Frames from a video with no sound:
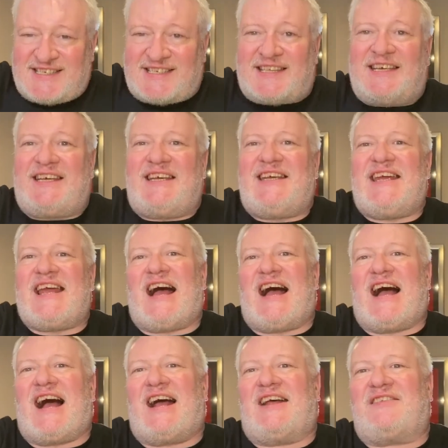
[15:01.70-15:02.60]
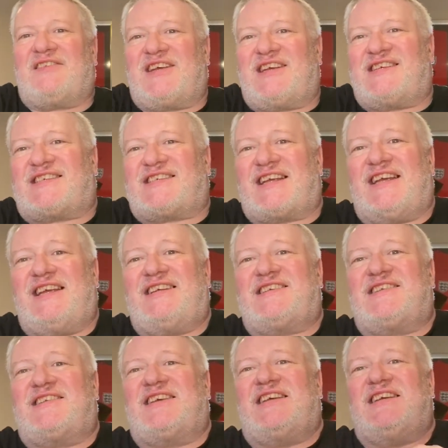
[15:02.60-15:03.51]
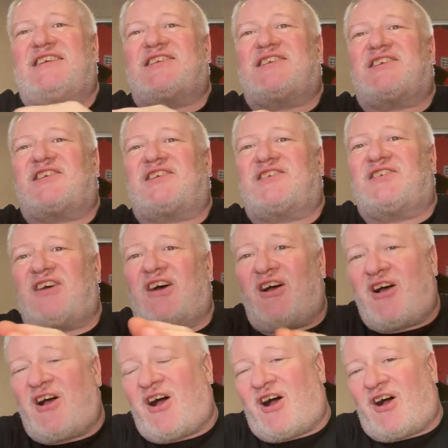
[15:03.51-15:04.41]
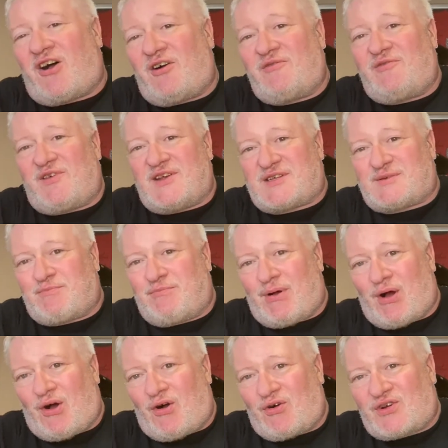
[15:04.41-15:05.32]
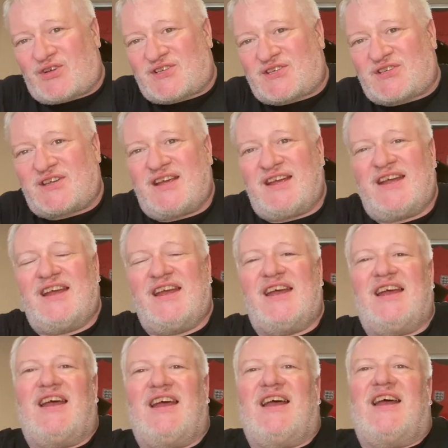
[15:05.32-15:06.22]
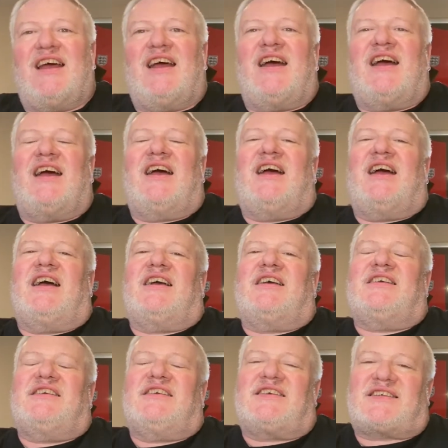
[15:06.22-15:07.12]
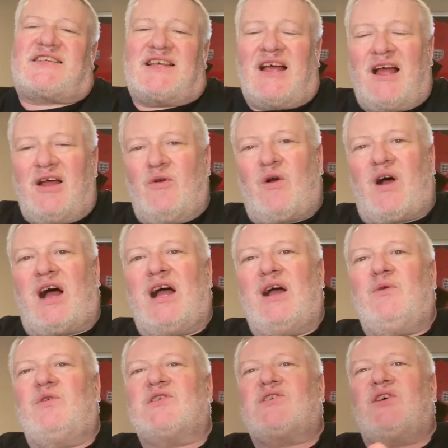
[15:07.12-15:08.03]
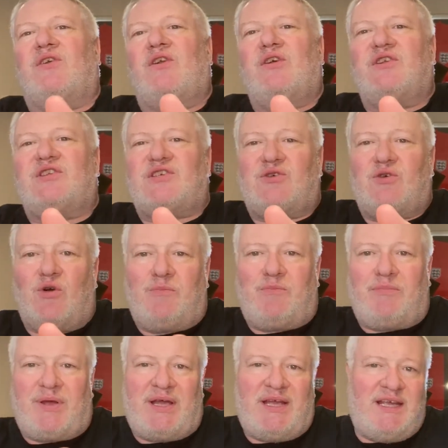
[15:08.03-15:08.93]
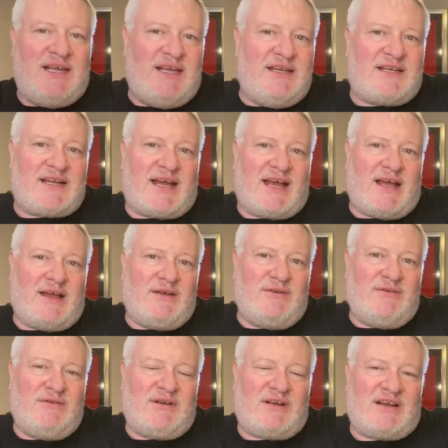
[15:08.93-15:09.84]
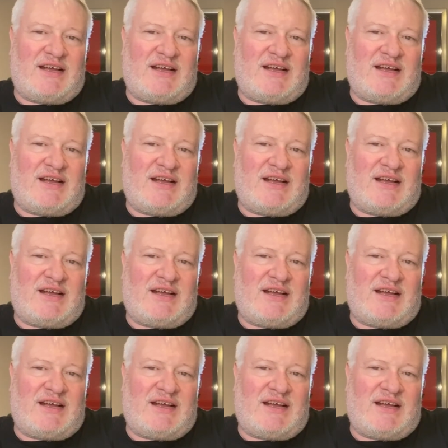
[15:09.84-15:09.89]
the star of this box. So I was on a Torpedo